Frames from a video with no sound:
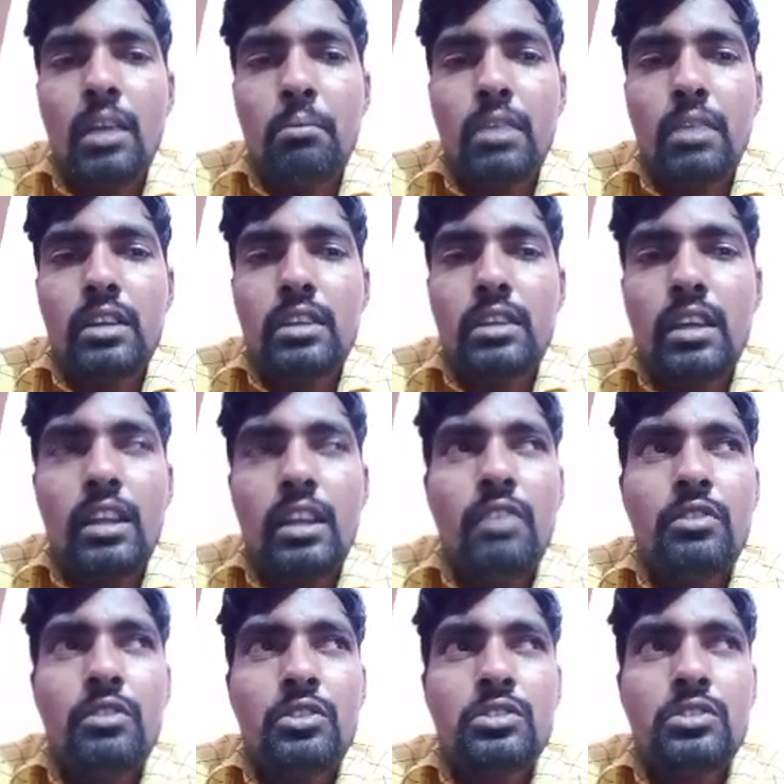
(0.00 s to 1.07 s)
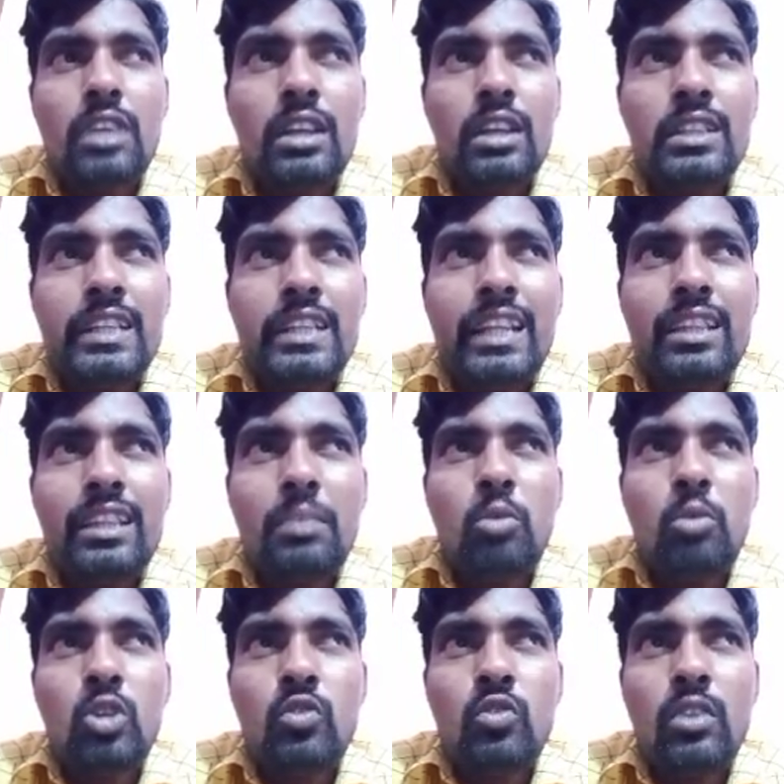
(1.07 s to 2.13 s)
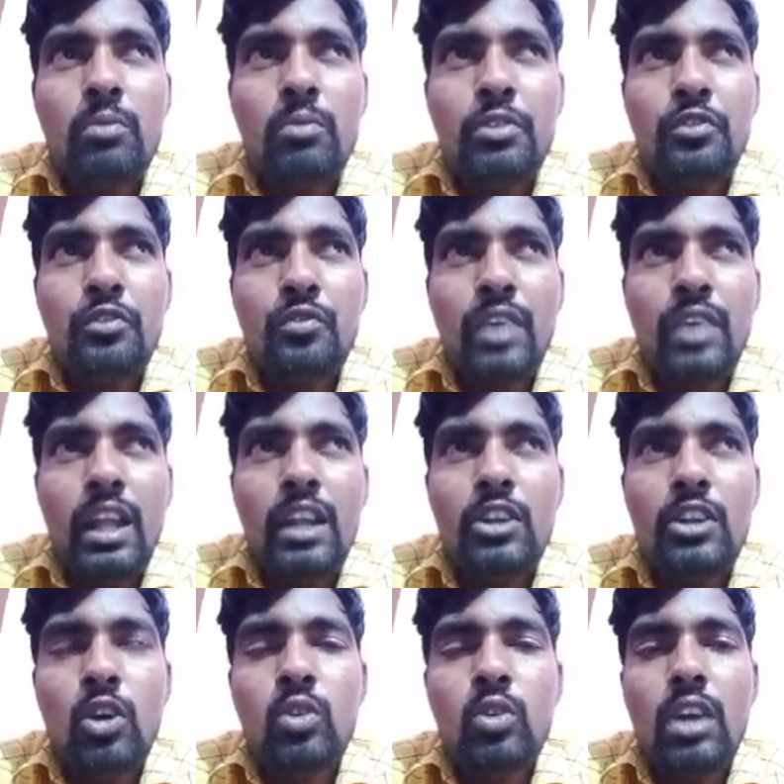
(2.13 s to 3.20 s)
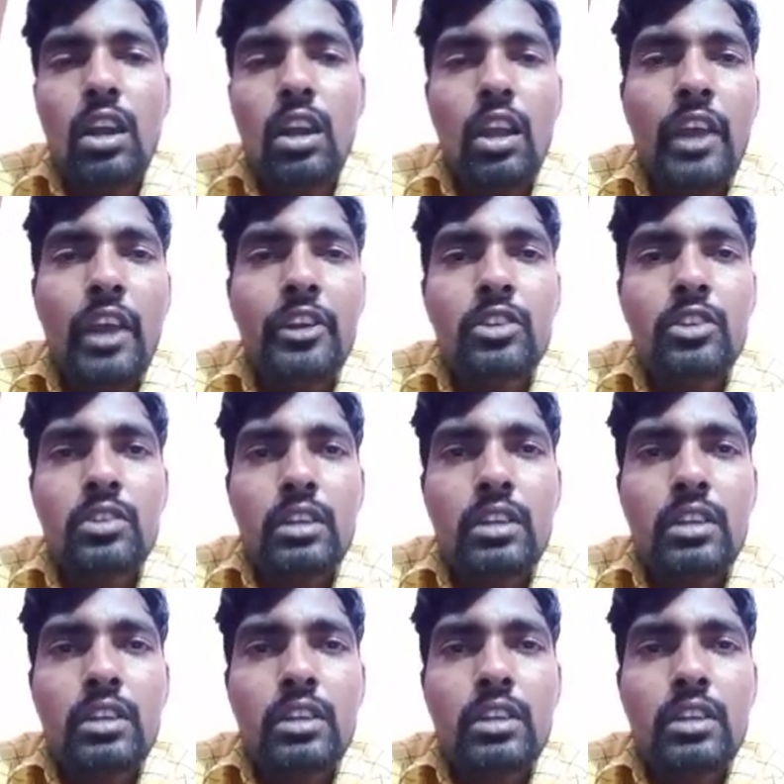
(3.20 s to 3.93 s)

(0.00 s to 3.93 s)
But the L waves until the body will be fell down or lie down